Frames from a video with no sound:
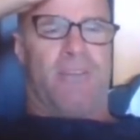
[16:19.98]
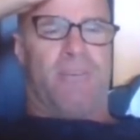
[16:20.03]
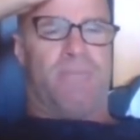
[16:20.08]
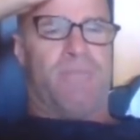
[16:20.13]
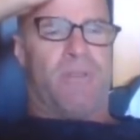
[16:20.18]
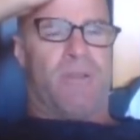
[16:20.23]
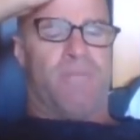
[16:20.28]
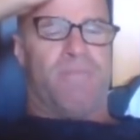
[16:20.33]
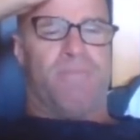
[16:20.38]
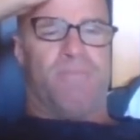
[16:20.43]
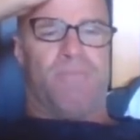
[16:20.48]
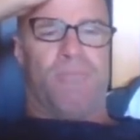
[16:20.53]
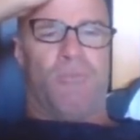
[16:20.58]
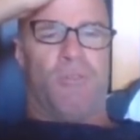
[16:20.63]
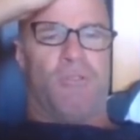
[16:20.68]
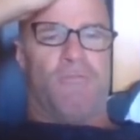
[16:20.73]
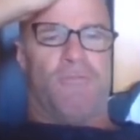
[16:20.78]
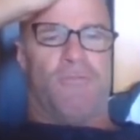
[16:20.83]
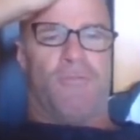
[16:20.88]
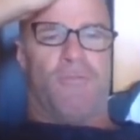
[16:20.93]
I'm
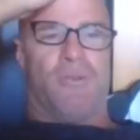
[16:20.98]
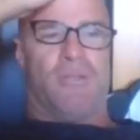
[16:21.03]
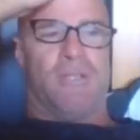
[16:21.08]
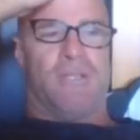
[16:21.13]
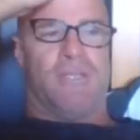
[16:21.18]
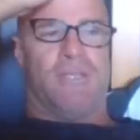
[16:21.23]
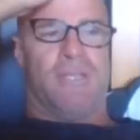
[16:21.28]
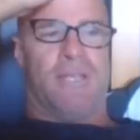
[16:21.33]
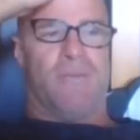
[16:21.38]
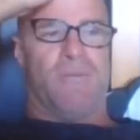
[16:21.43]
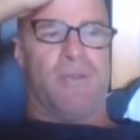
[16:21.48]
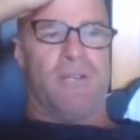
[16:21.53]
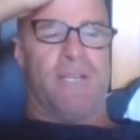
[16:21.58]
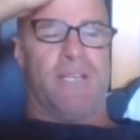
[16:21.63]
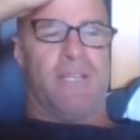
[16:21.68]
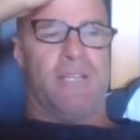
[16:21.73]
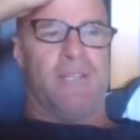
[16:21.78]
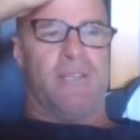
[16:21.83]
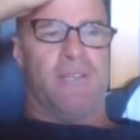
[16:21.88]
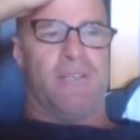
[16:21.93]
looking forward to see what
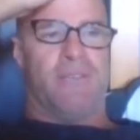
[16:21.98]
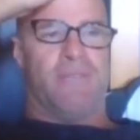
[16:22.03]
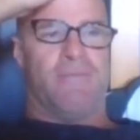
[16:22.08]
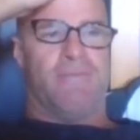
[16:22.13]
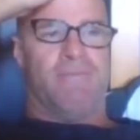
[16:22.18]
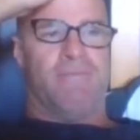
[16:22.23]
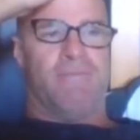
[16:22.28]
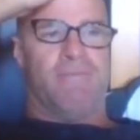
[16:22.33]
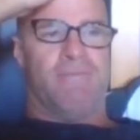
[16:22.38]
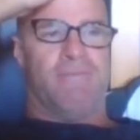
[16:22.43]
he can do